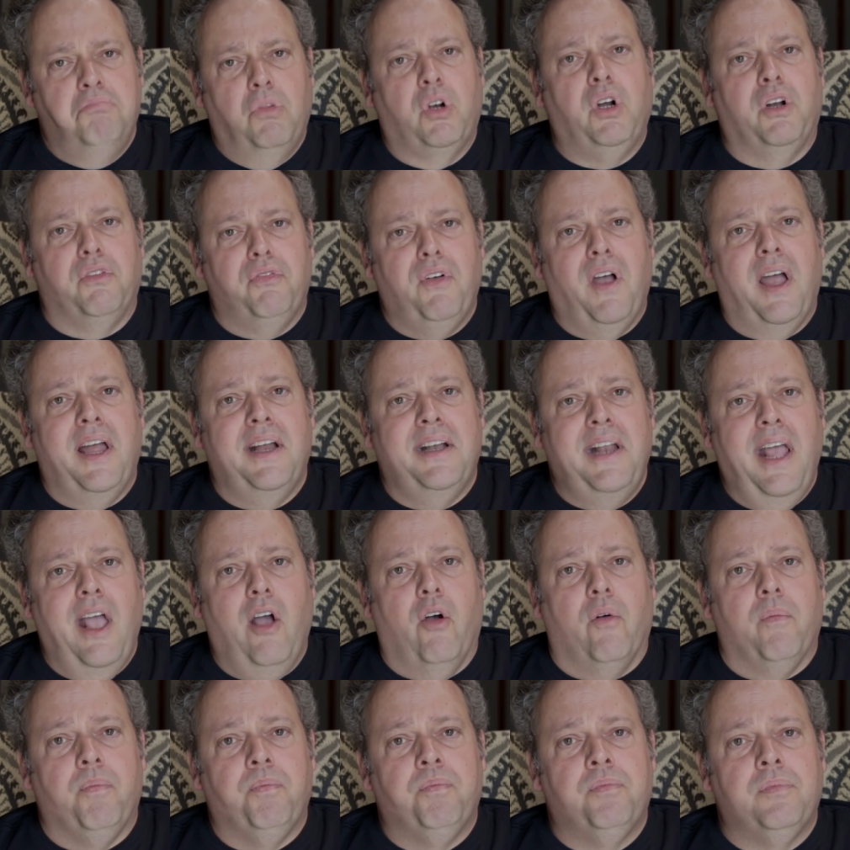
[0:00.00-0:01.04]
We're going to find
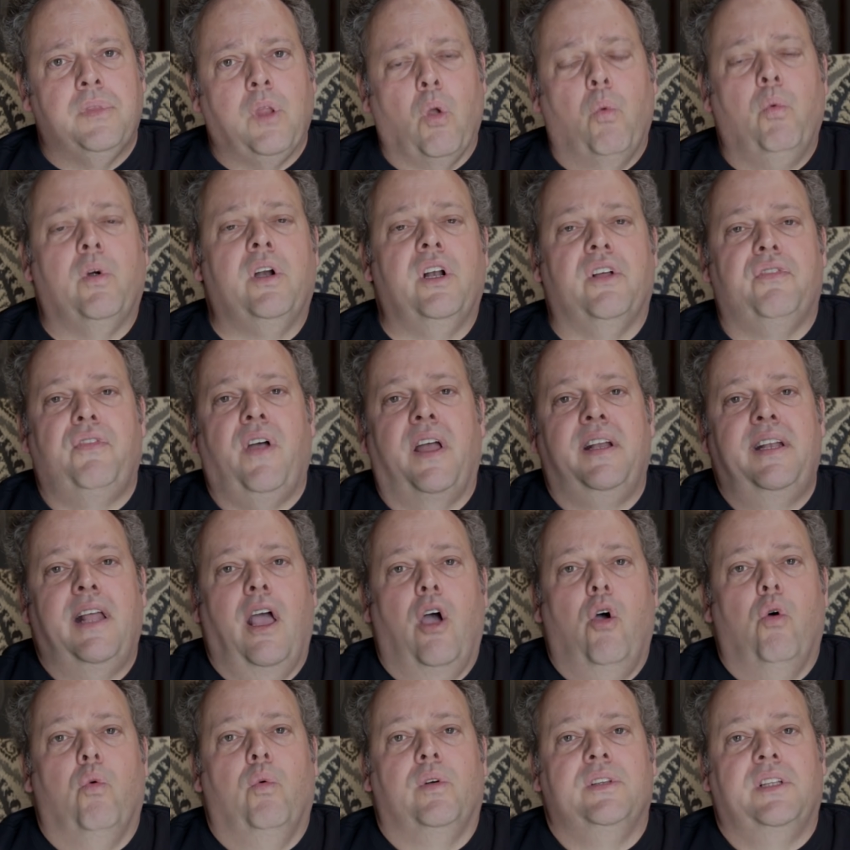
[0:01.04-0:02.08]
out. We're going to find
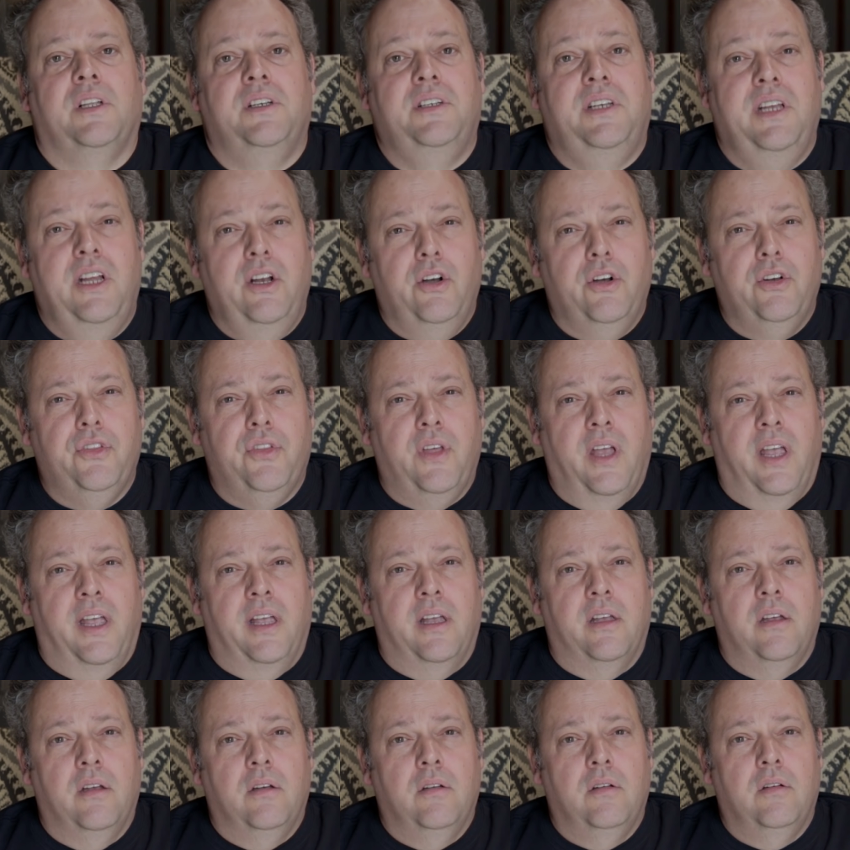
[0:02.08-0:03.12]
out what the deer
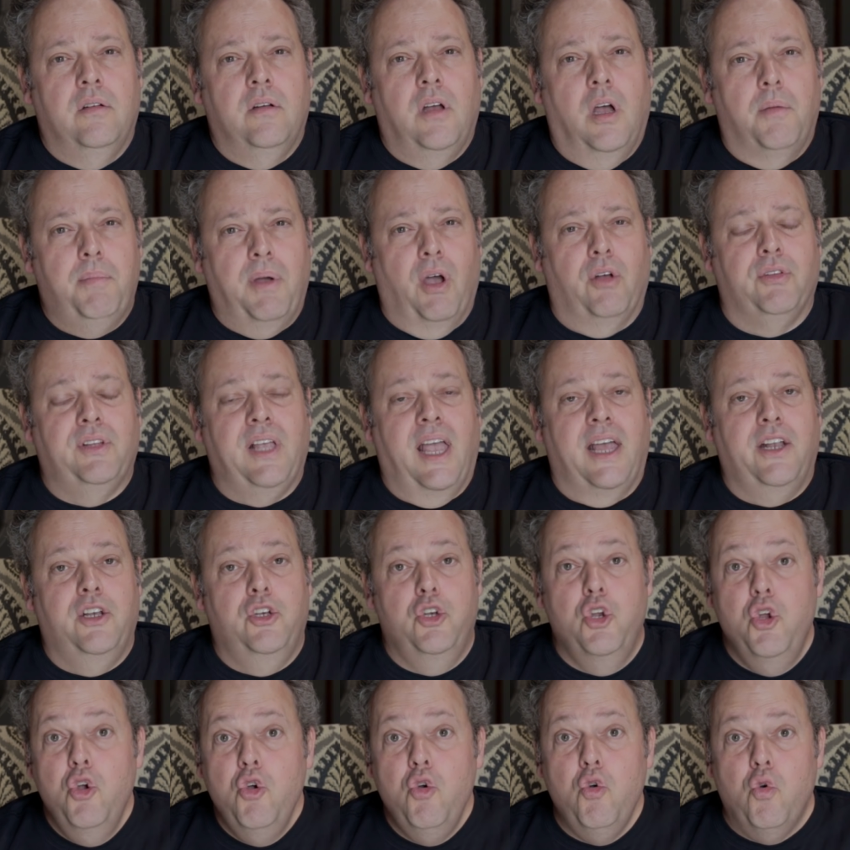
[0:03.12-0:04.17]
think about that
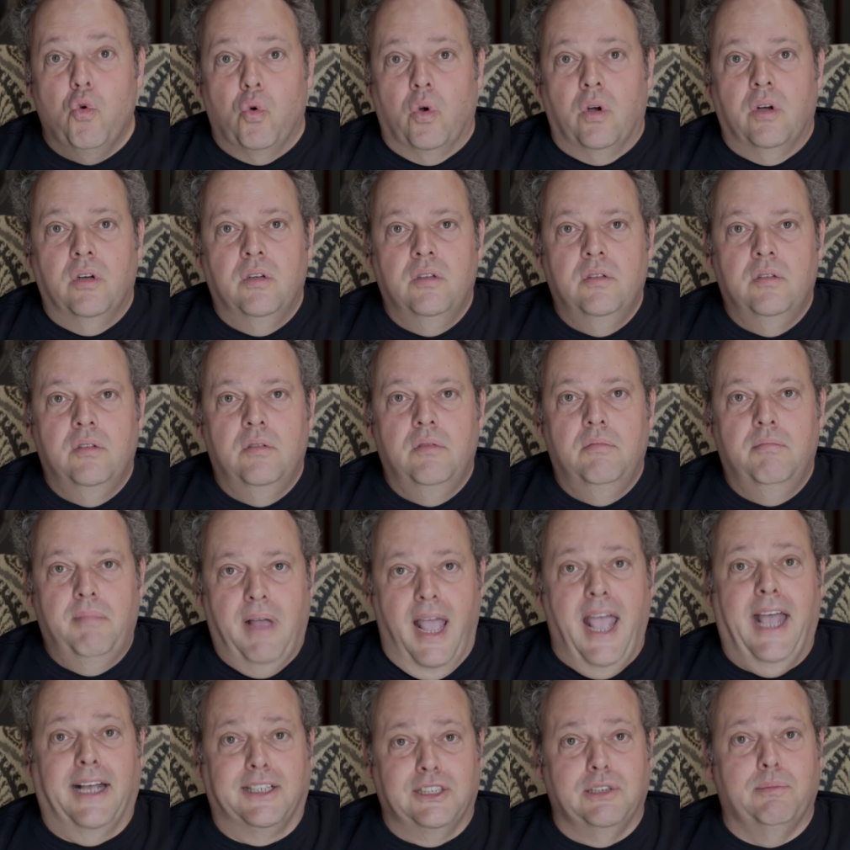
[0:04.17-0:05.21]
new
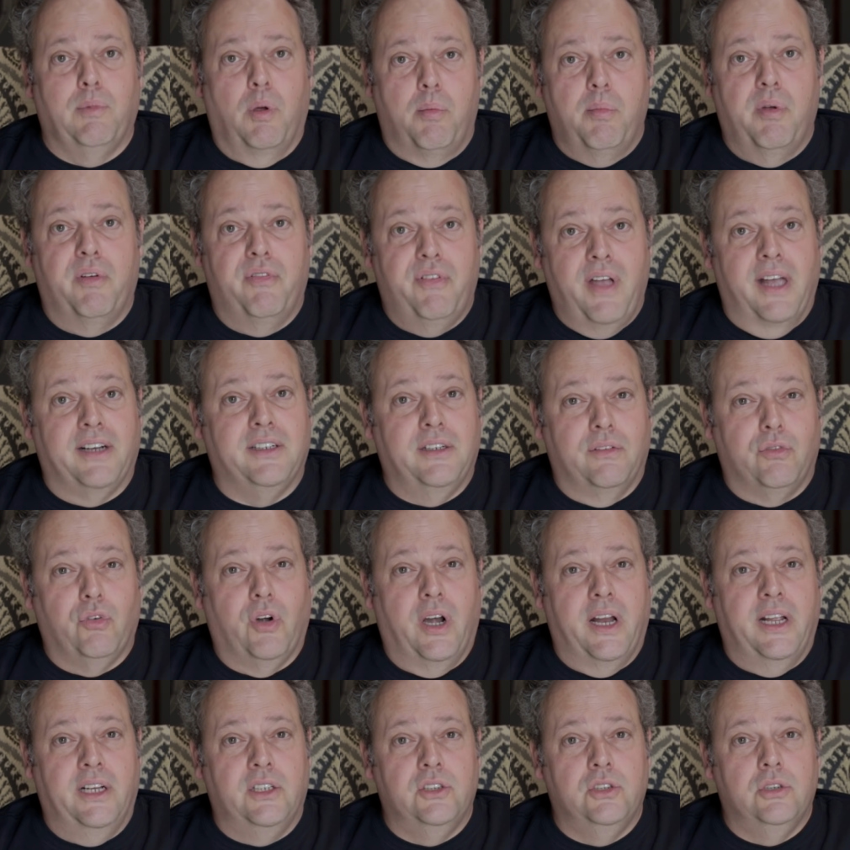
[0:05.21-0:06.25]
maximum effective
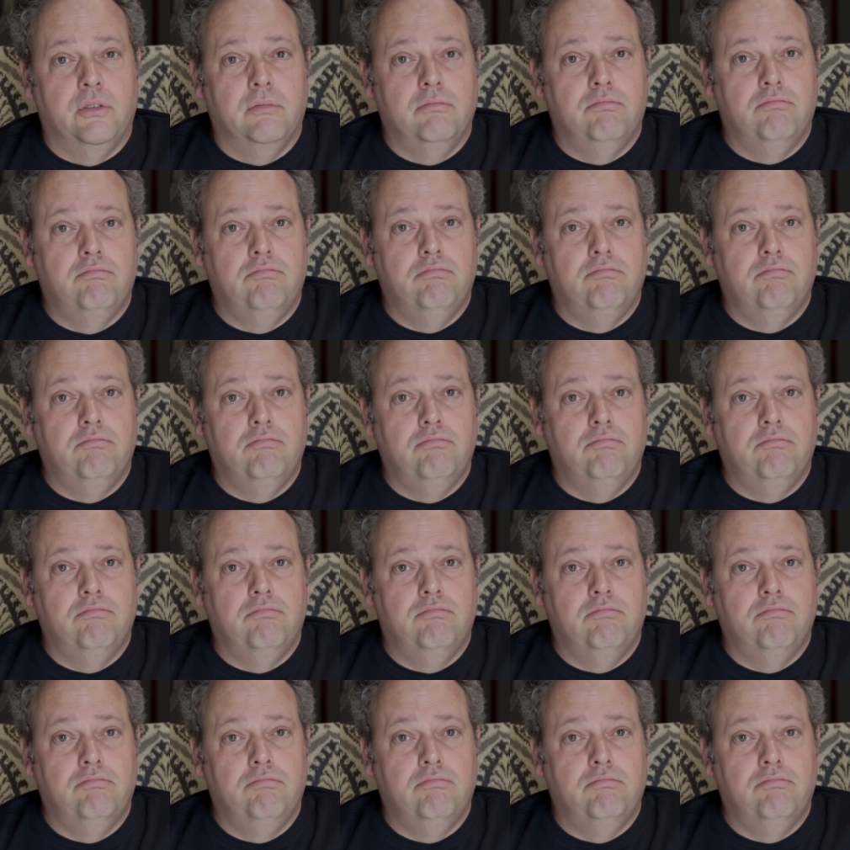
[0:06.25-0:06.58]
range.